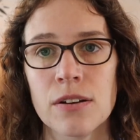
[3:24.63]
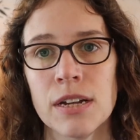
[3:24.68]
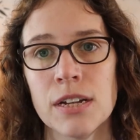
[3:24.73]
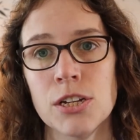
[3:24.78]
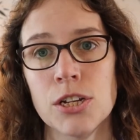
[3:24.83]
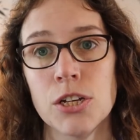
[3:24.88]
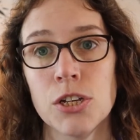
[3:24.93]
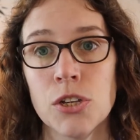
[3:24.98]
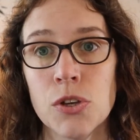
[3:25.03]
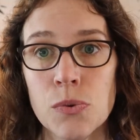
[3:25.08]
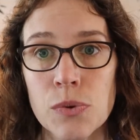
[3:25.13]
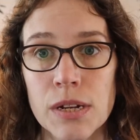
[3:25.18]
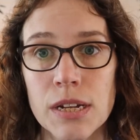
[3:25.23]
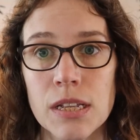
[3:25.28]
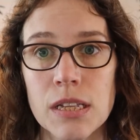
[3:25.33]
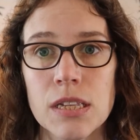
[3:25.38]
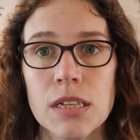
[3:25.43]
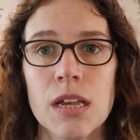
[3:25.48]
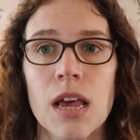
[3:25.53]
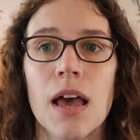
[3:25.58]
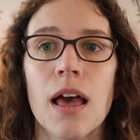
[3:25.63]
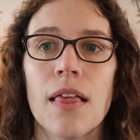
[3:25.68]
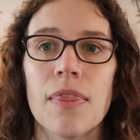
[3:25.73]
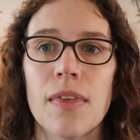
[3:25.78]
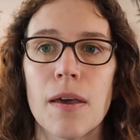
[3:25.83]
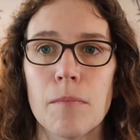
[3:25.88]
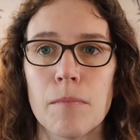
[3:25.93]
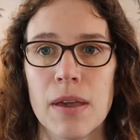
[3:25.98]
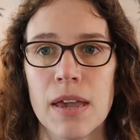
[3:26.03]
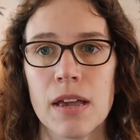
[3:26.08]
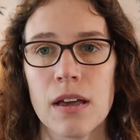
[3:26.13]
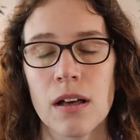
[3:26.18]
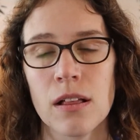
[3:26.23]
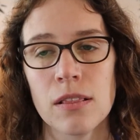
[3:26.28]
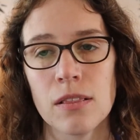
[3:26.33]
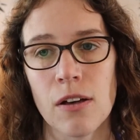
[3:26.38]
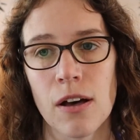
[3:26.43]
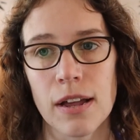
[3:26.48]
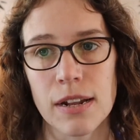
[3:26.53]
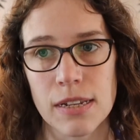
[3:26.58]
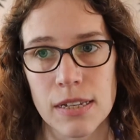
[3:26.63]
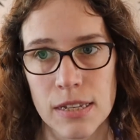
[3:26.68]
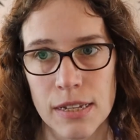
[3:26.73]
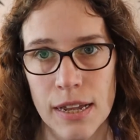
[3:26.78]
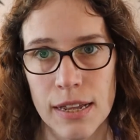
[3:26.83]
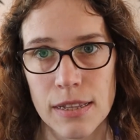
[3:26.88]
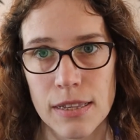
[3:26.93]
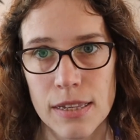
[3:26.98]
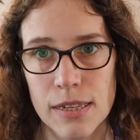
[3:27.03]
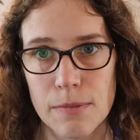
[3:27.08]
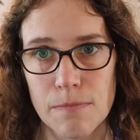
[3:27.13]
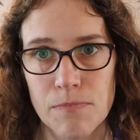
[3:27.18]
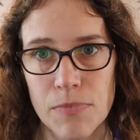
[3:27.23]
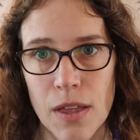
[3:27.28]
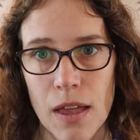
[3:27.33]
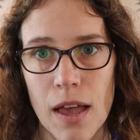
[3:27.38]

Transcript: into units that make a lot of sense.